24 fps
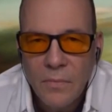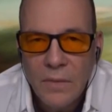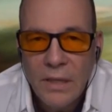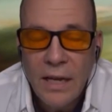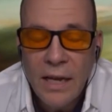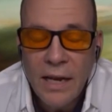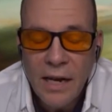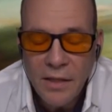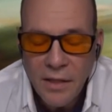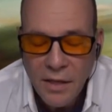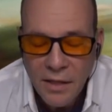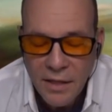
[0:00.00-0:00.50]

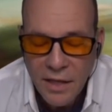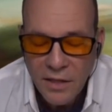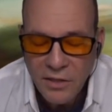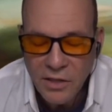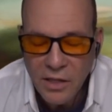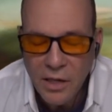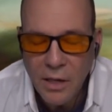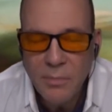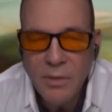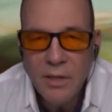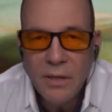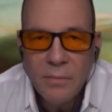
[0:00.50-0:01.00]
Yeah, and I think that's
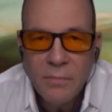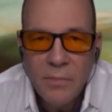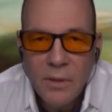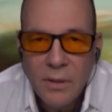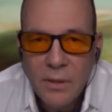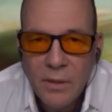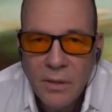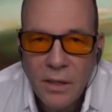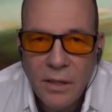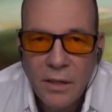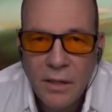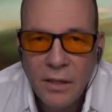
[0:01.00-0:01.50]

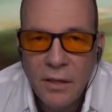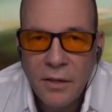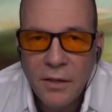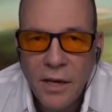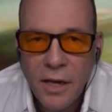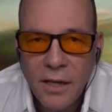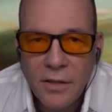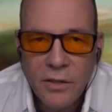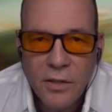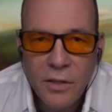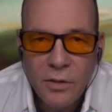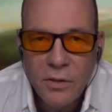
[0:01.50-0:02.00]
coming in the
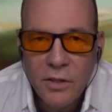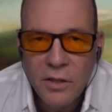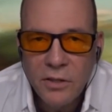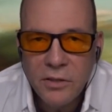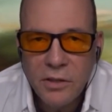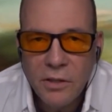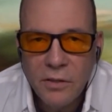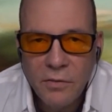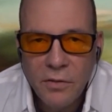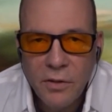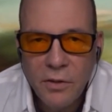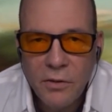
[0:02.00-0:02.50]
not too
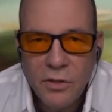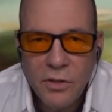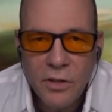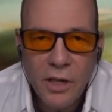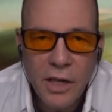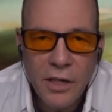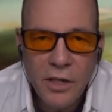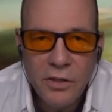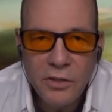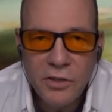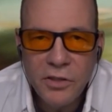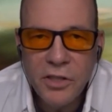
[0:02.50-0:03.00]
distant future.
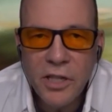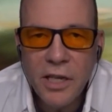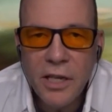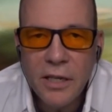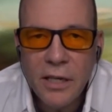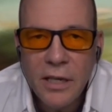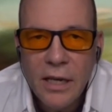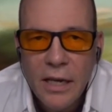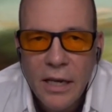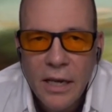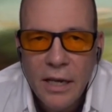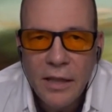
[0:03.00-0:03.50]
Like you oh,
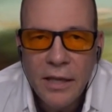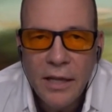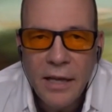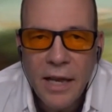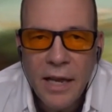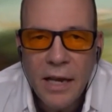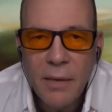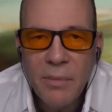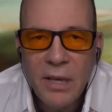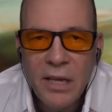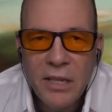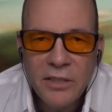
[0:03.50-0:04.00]
said, the
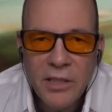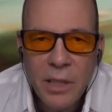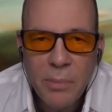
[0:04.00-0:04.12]
enemy yeah.